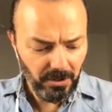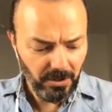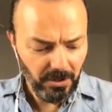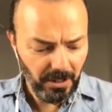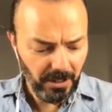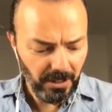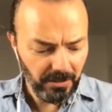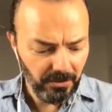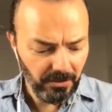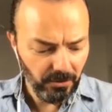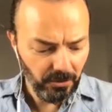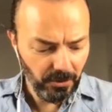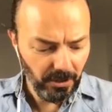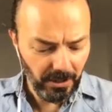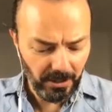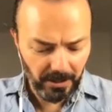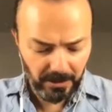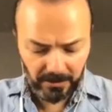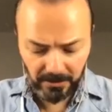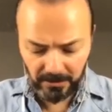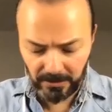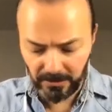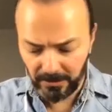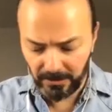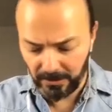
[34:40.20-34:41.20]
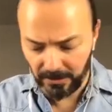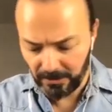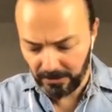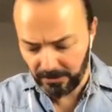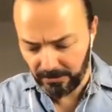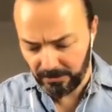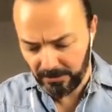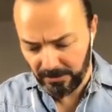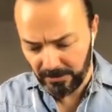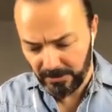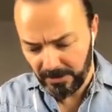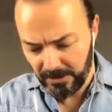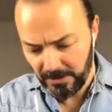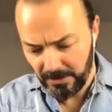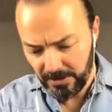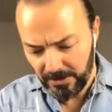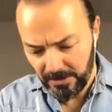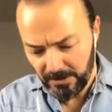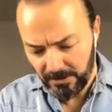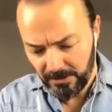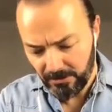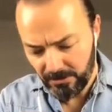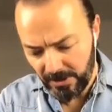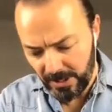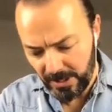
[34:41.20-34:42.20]
And you can uh,
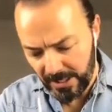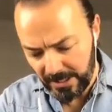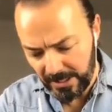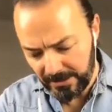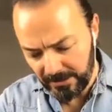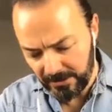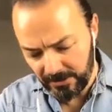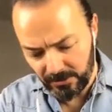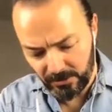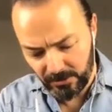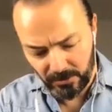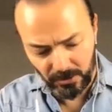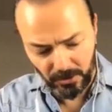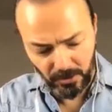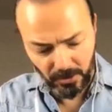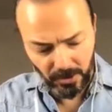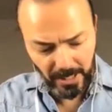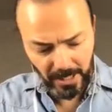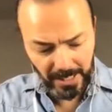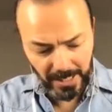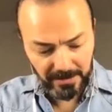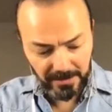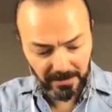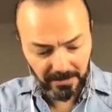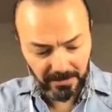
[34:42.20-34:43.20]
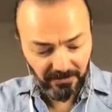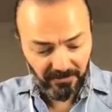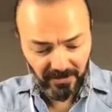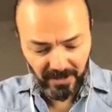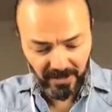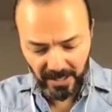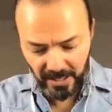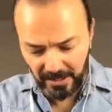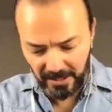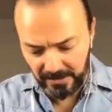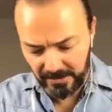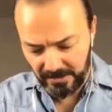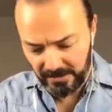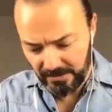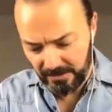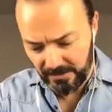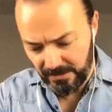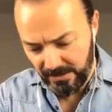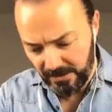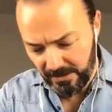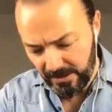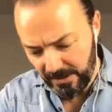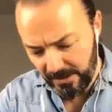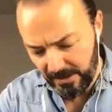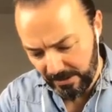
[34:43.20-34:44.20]
write into your Excel files
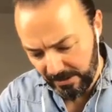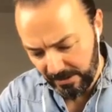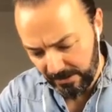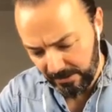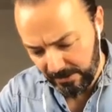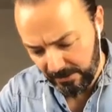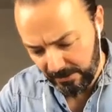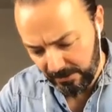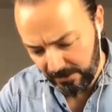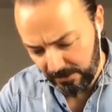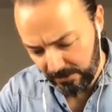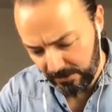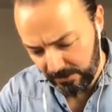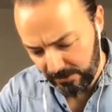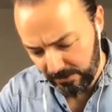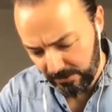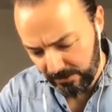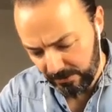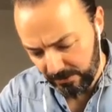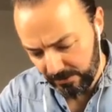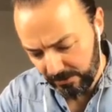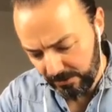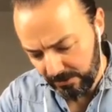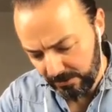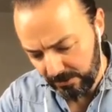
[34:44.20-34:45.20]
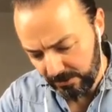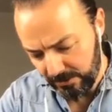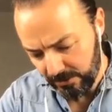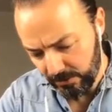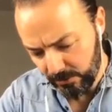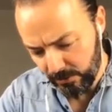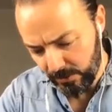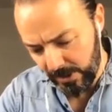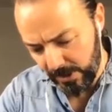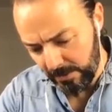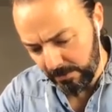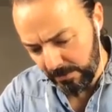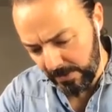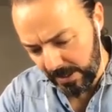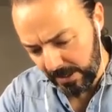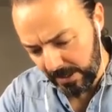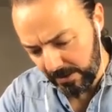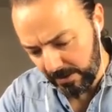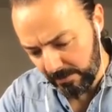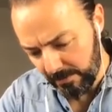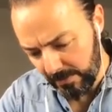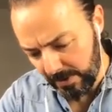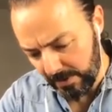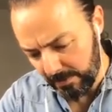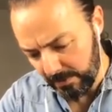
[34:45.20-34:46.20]
too and mark
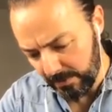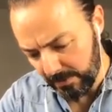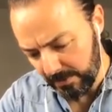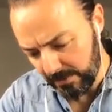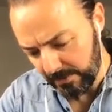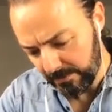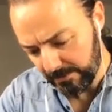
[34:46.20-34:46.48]
them up.